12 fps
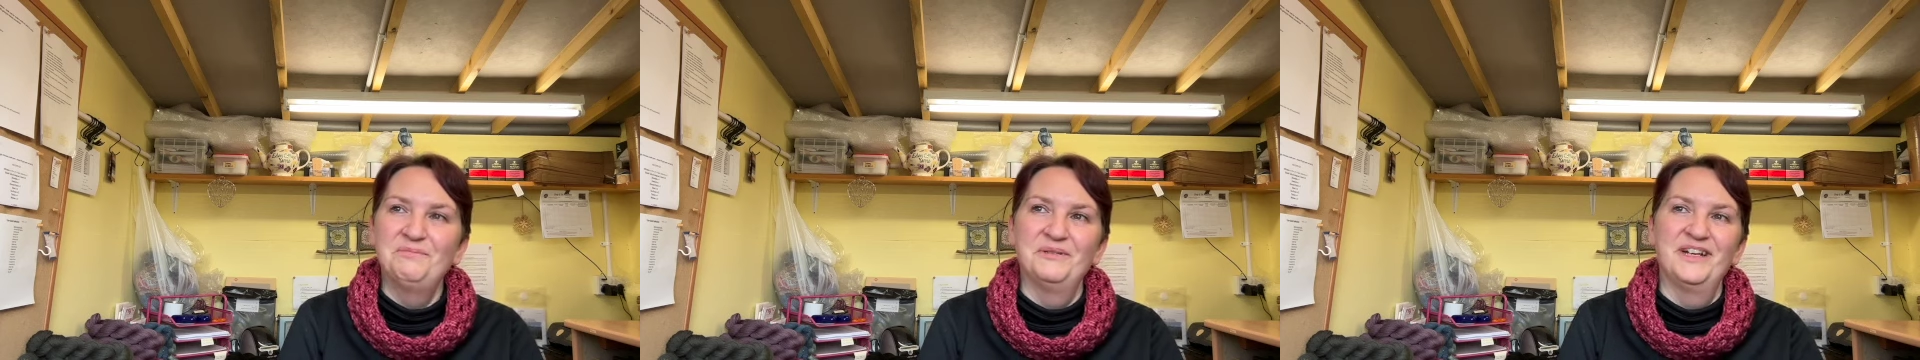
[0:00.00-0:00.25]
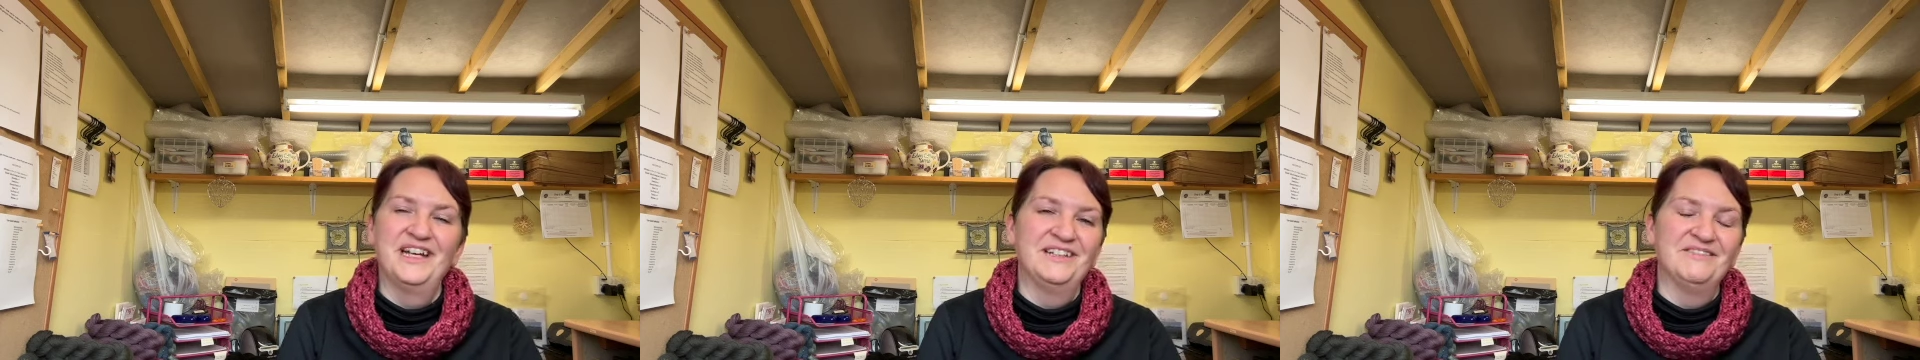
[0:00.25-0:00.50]

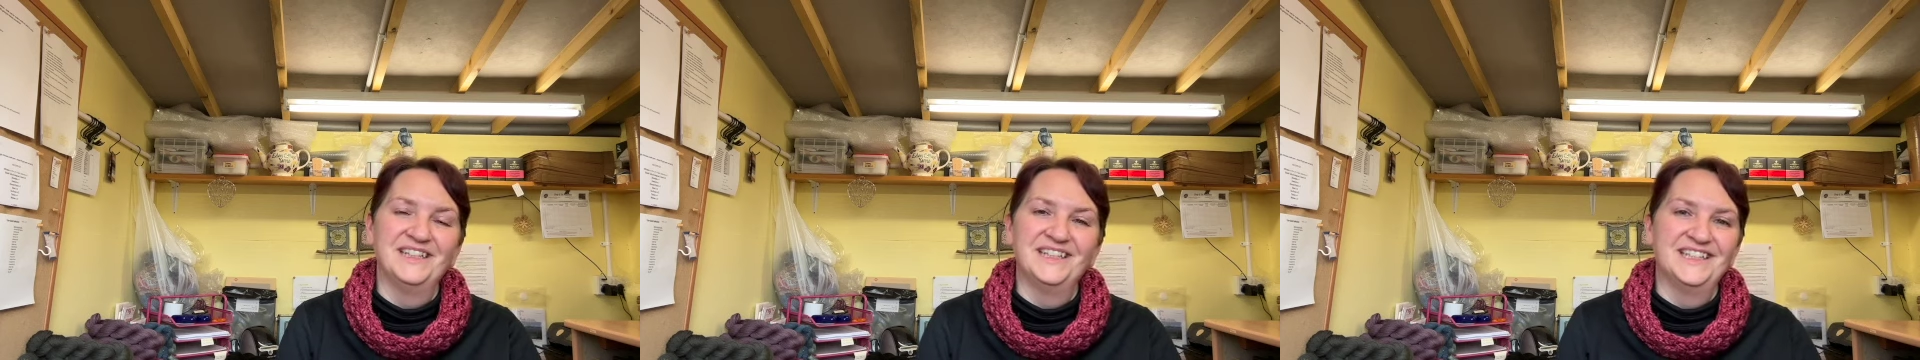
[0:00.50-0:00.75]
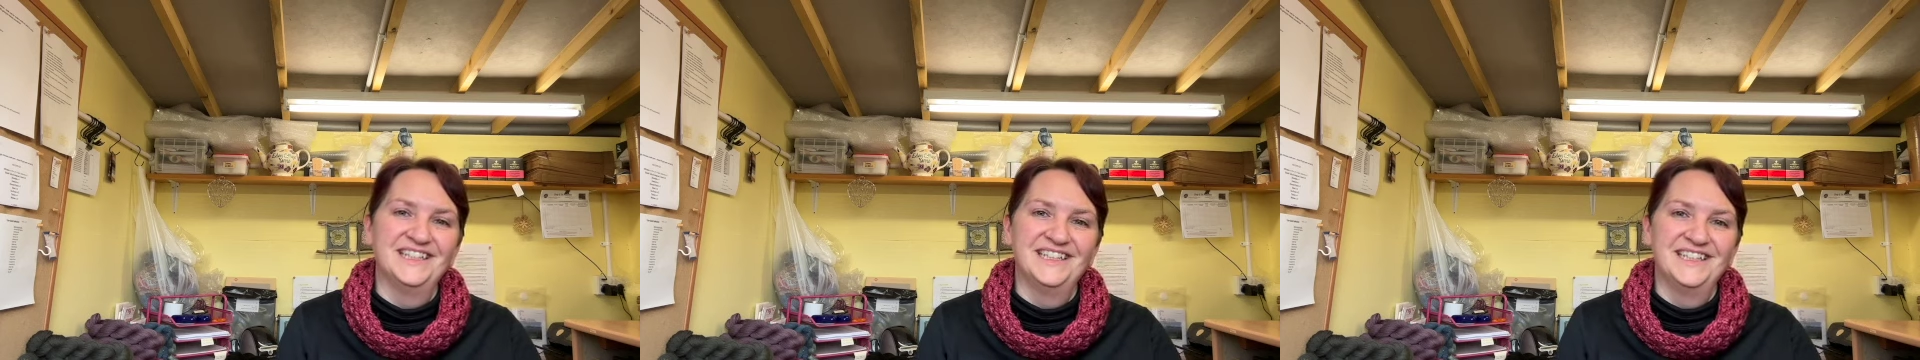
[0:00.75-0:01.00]
But
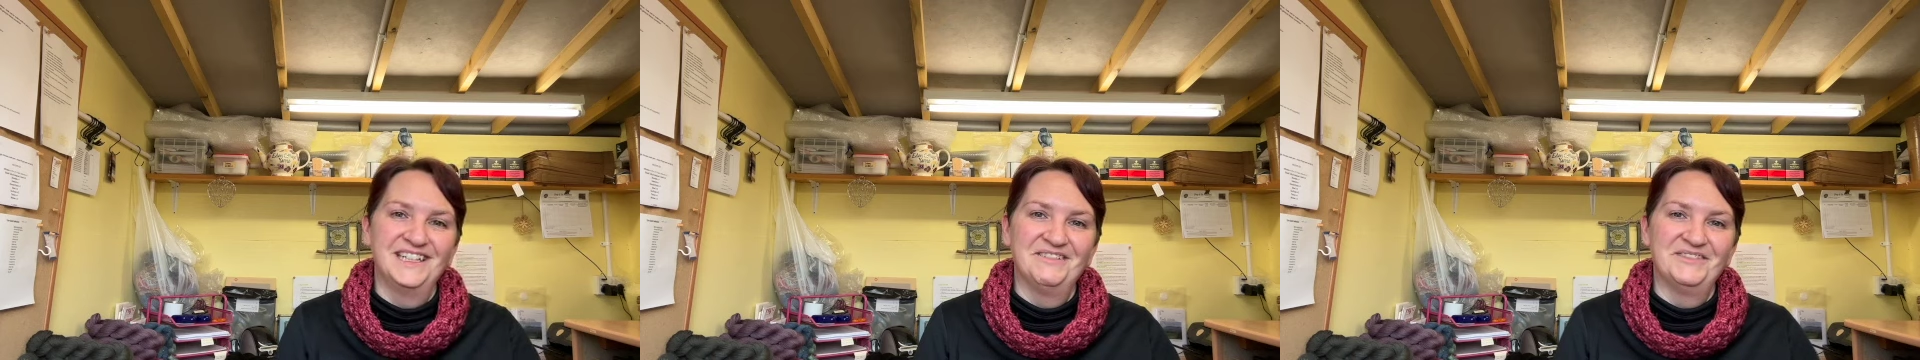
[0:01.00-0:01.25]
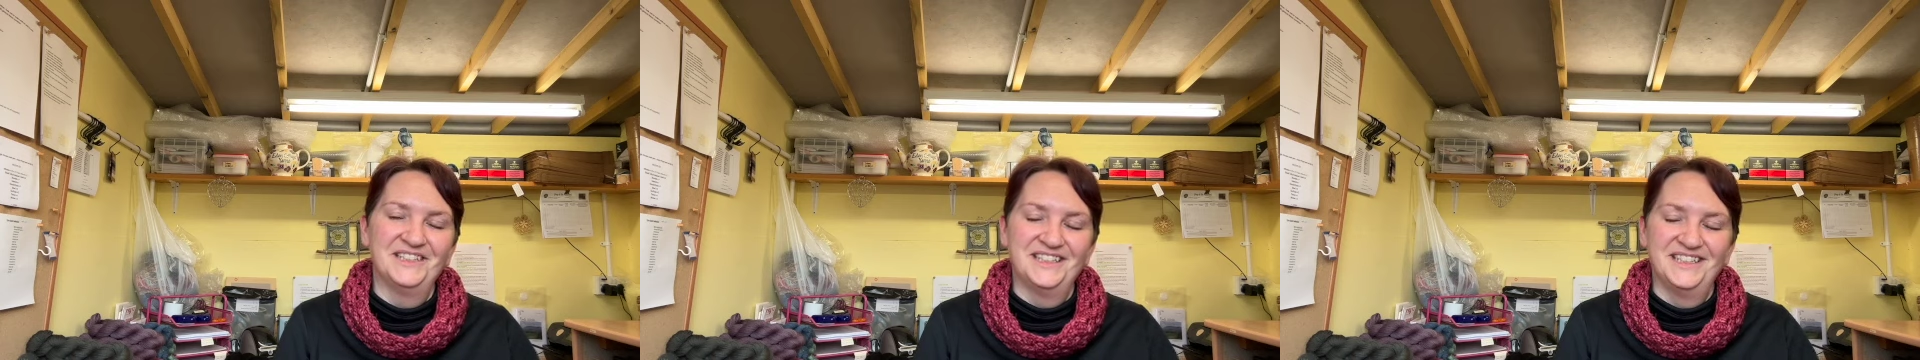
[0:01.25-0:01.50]
anyway, it
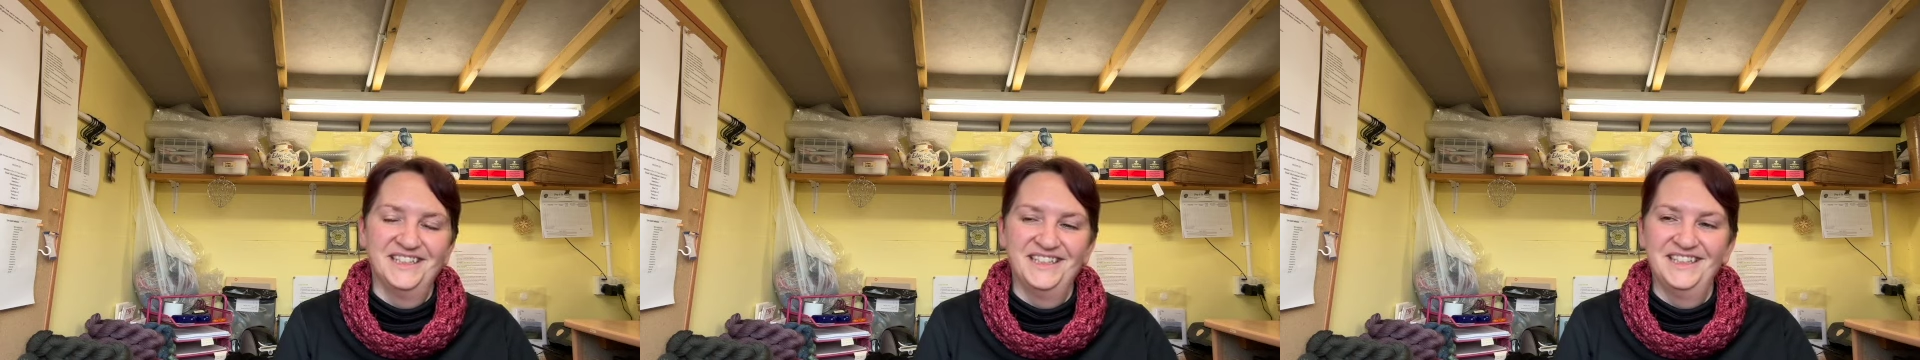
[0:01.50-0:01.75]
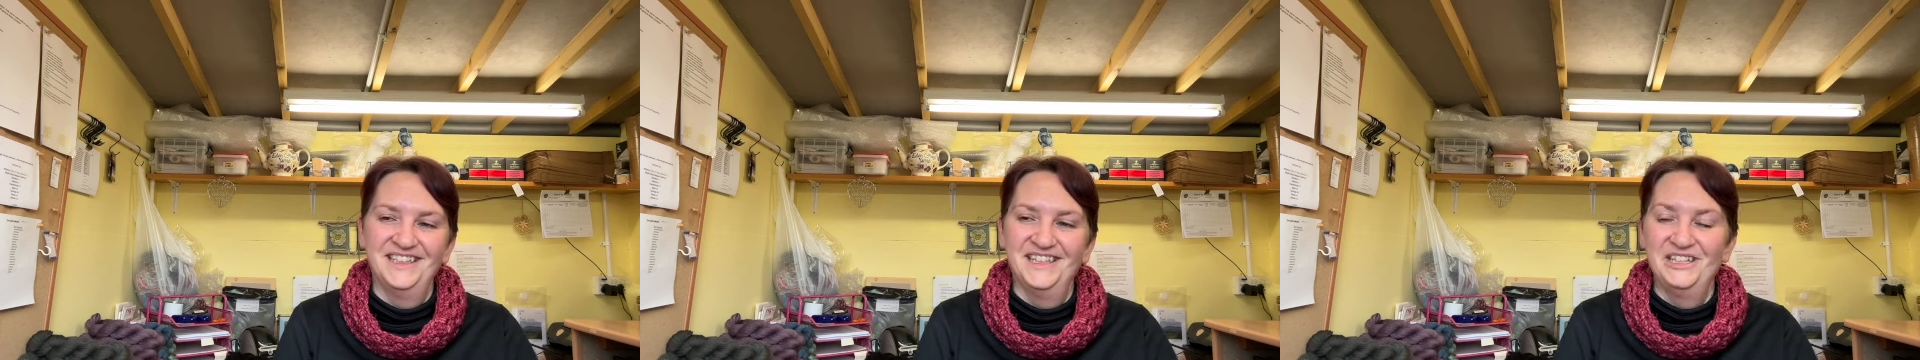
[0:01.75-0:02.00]
was
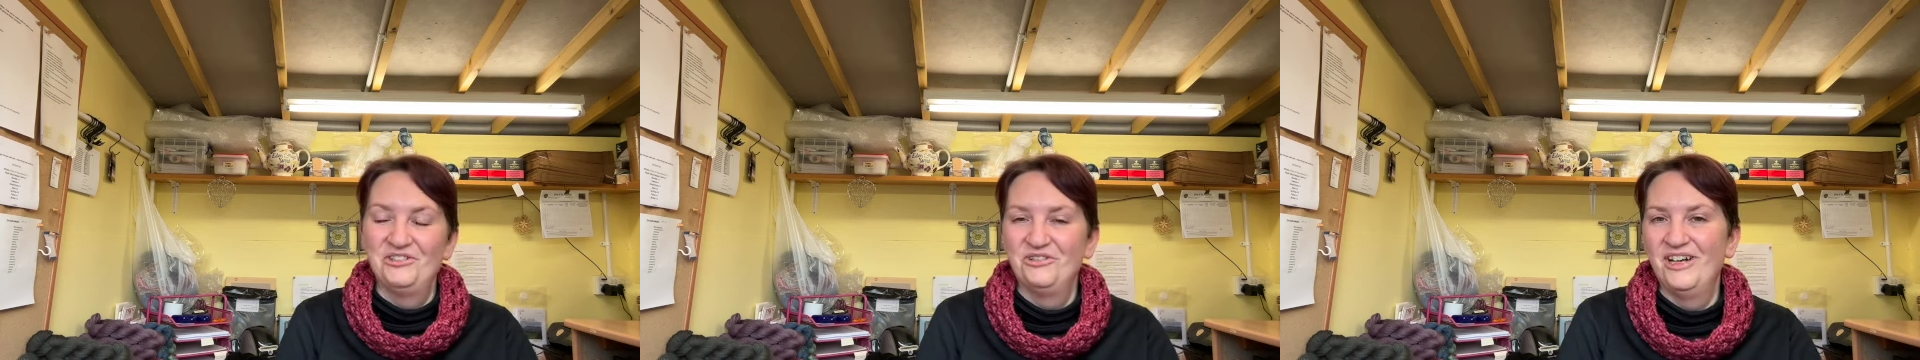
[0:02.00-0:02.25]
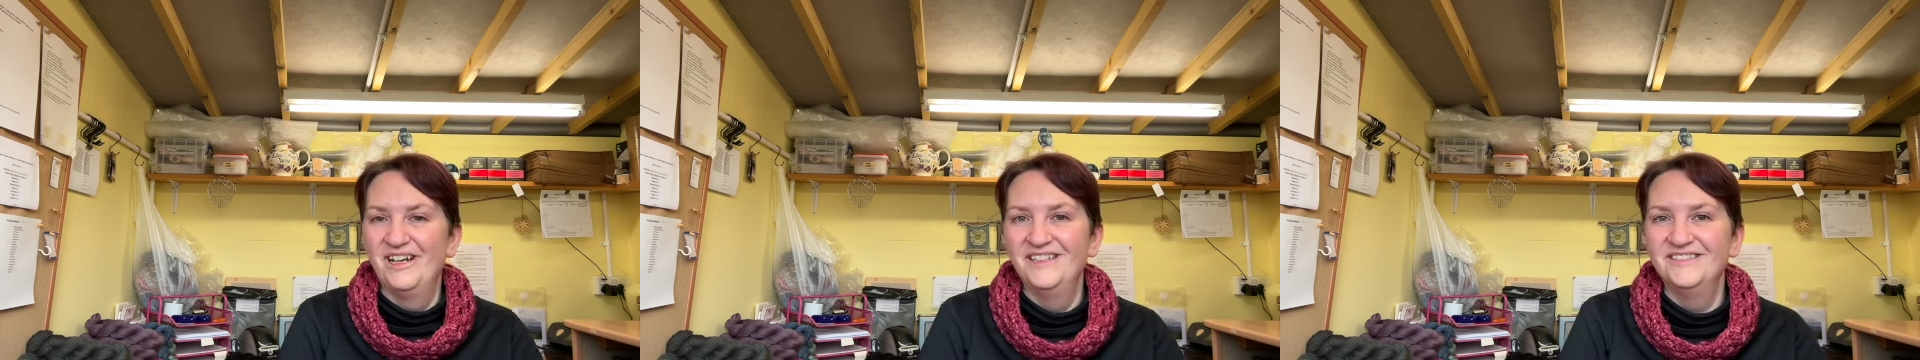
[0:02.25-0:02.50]
a
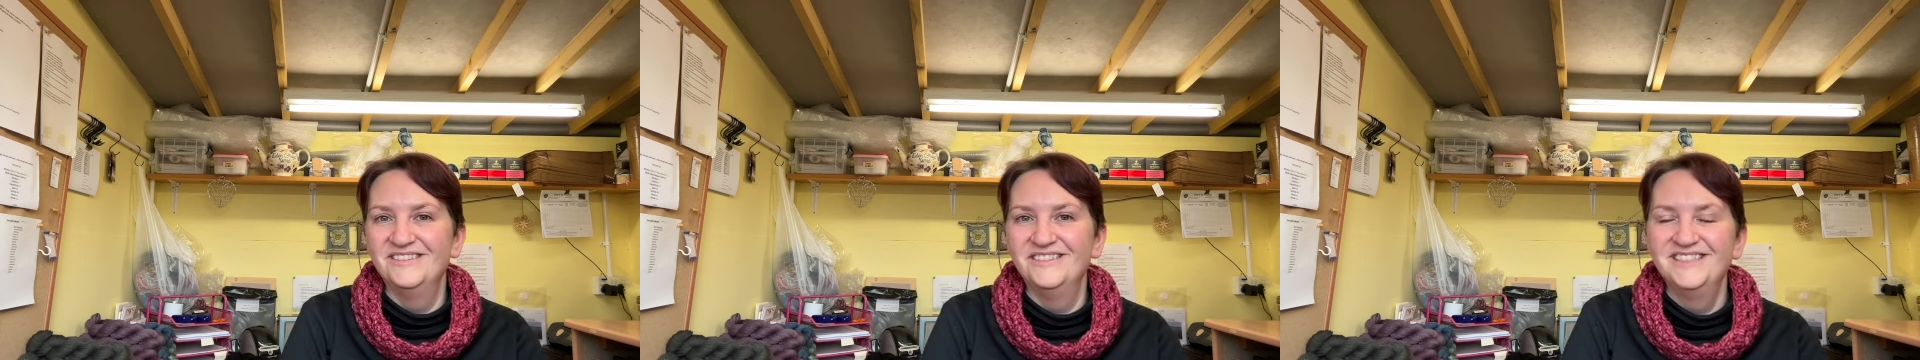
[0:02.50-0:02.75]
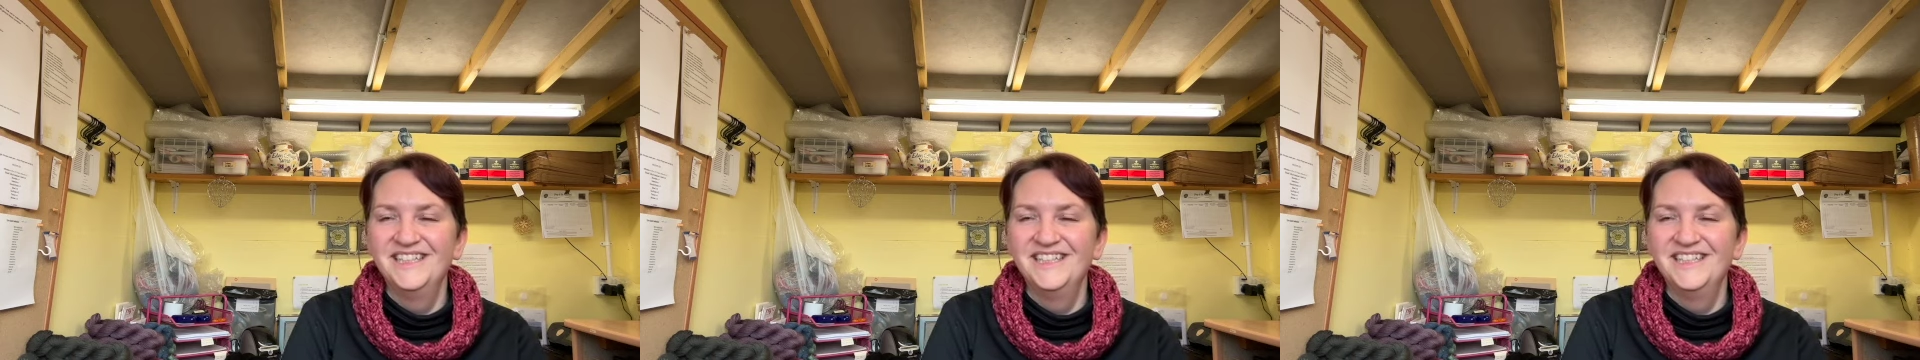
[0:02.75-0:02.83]
trial.